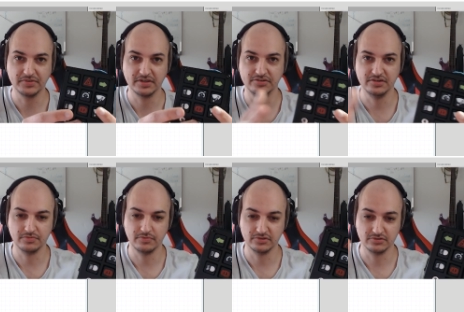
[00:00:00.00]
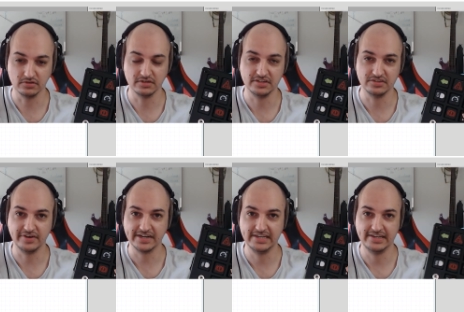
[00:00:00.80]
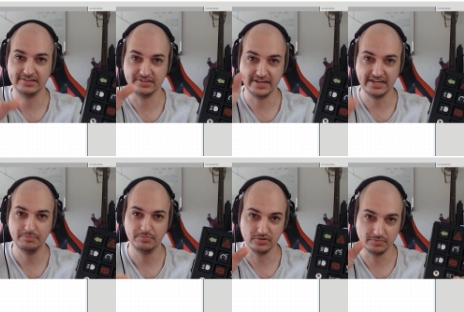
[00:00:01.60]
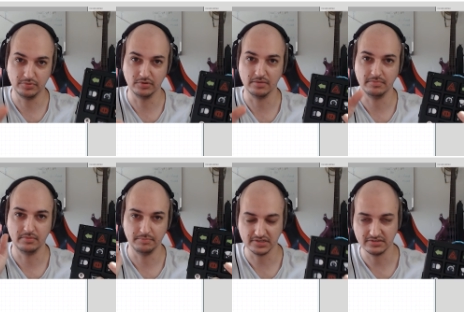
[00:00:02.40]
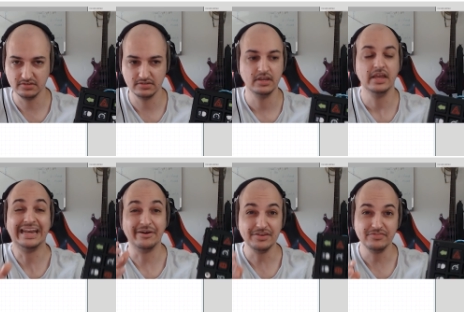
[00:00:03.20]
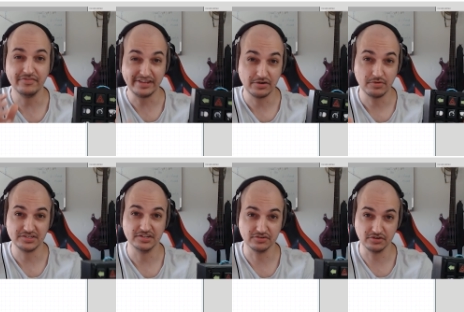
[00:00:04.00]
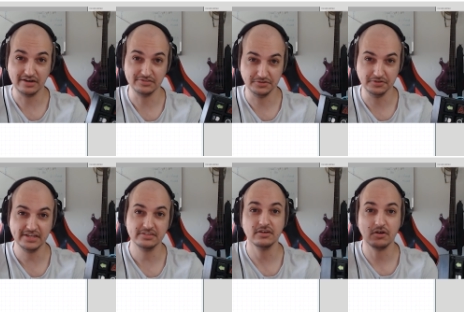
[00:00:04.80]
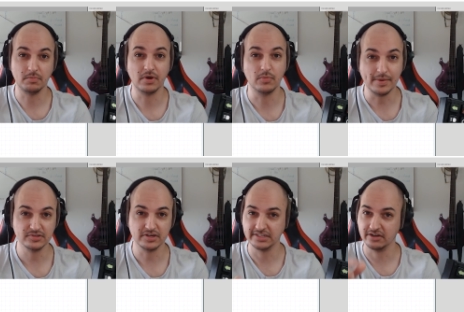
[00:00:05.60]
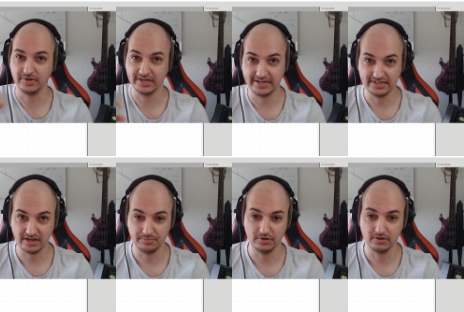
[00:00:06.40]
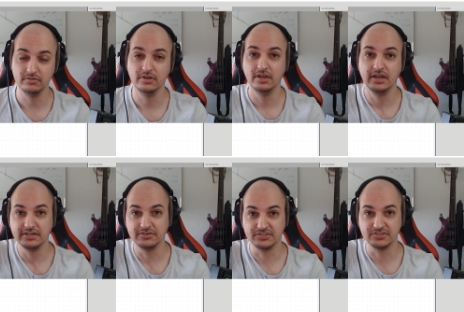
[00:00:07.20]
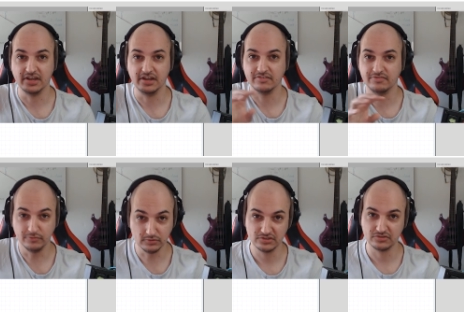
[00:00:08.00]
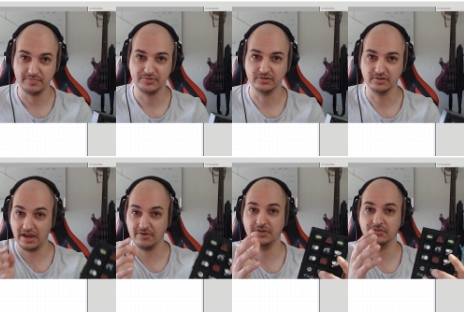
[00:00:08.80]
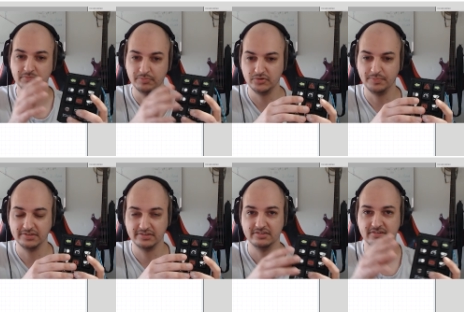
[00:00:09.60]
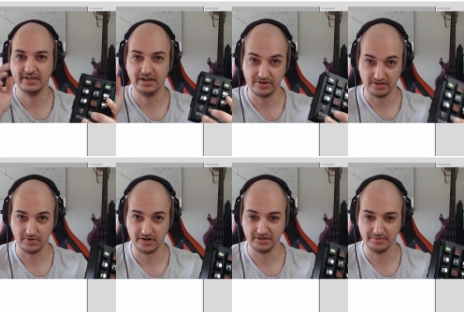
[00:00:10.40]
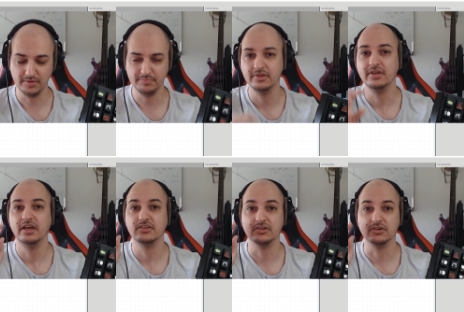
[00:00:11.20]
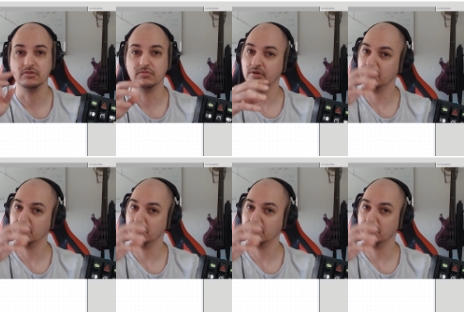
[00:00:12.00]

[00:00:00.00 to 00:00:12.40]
just soldered this directly as an input pull-up button. Now, if you have any questions on how to do that, on my website, I will link it down below. There's a full description on how you use push buttons and how you can wire them up. So